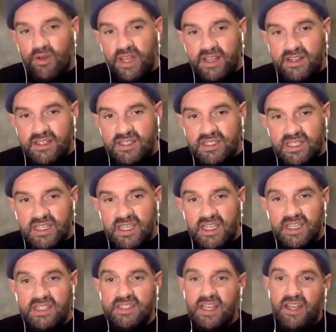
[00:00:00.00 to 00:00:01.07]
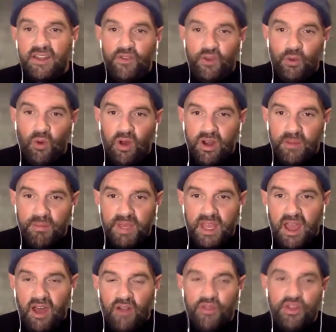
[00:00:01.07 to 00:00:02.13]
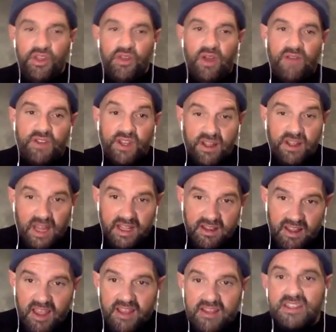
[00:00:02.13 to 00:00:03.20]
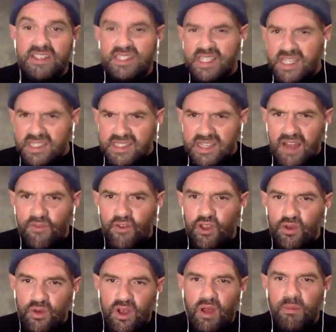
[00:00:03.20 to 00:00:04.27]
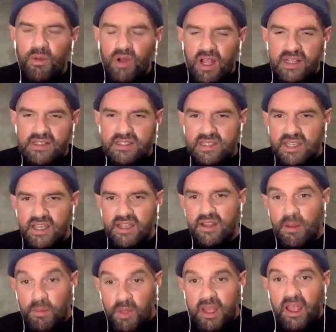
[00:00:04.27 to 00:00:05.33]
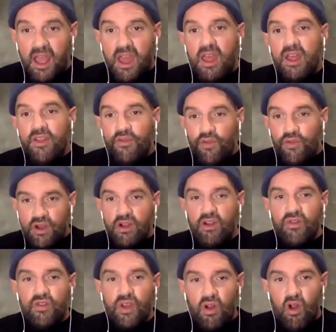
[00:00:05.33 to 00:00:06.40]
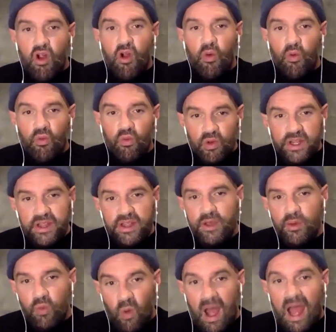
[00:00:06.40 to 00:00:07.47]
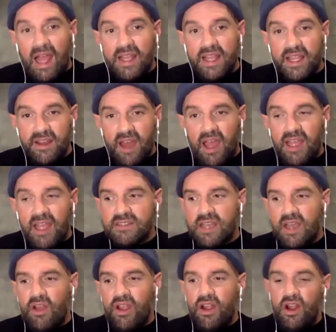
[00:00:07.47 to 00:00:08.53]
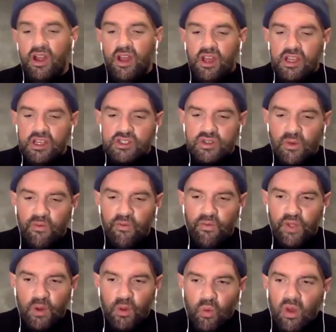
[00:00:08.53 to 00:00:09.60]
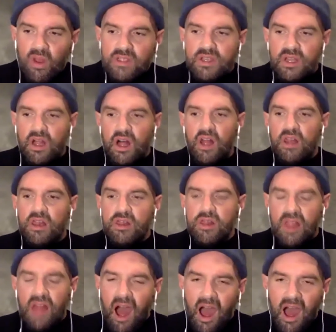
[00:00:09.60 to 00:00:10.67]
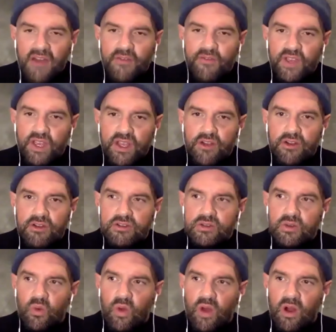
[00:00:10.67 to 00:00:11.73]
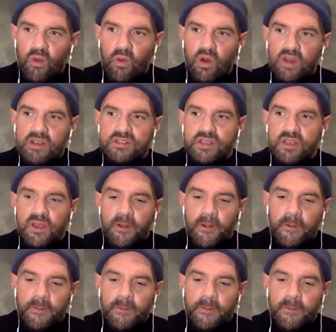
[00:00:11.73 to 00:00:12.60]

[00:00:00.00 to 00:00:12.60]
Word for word: don't eat the seeds, and if you want to be healthy, you have to like take the seeds out of cucumber and skin them. Like there there are really wacky diets out here. So there was a, a lot of years where it was